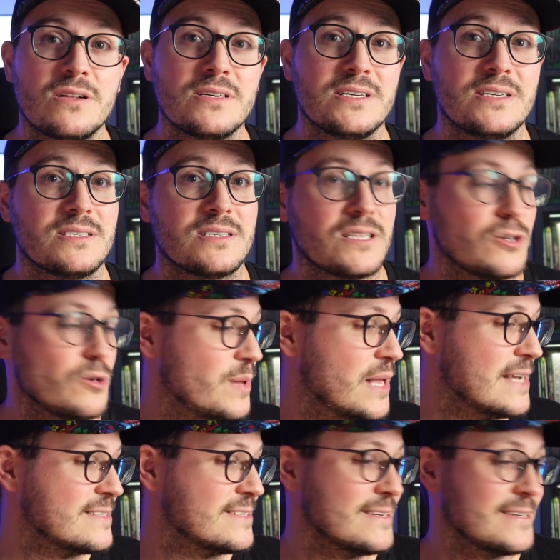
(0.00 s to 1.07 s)
is clear
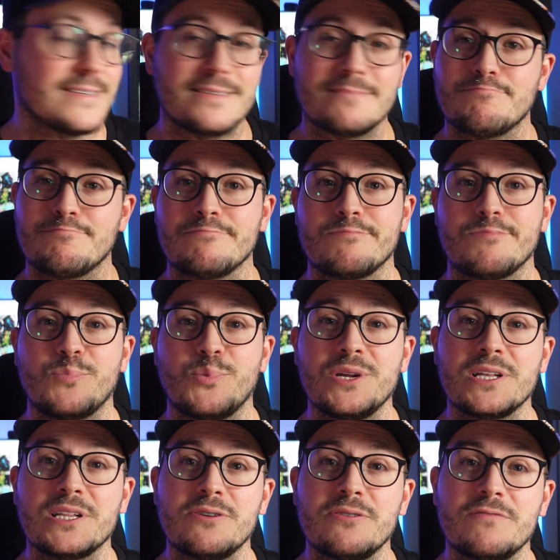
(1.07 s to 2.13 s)
plastic, pretty
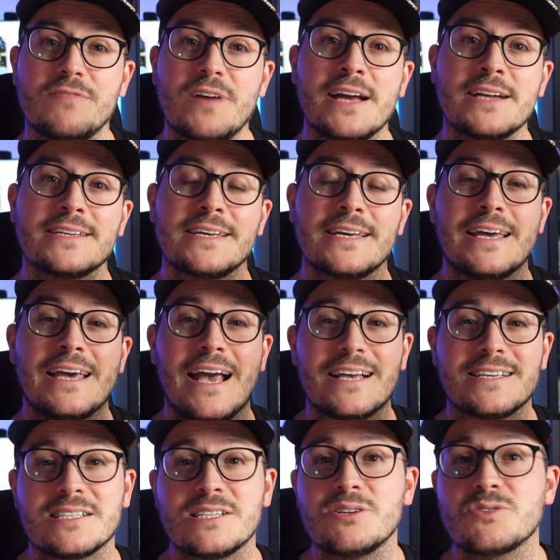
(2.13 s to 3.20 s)
clear in fact,
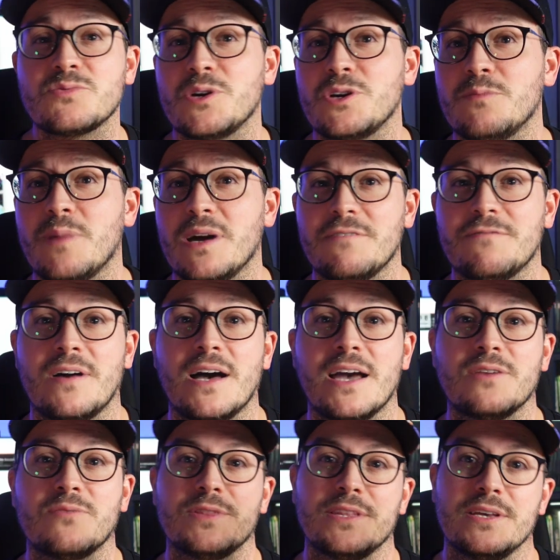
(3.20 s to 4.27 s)
as clear as what you might
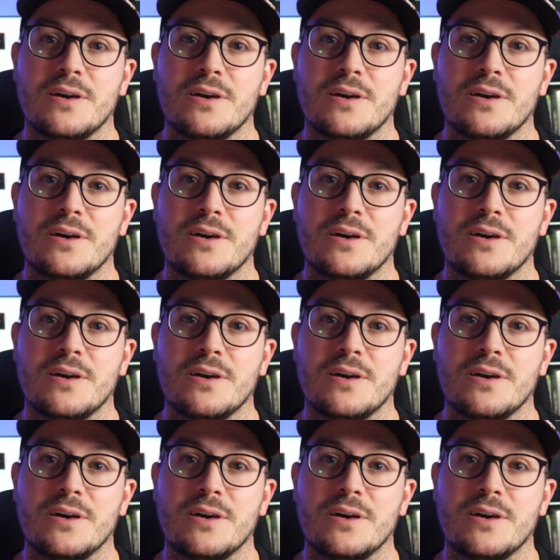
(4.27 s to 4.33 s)
find with the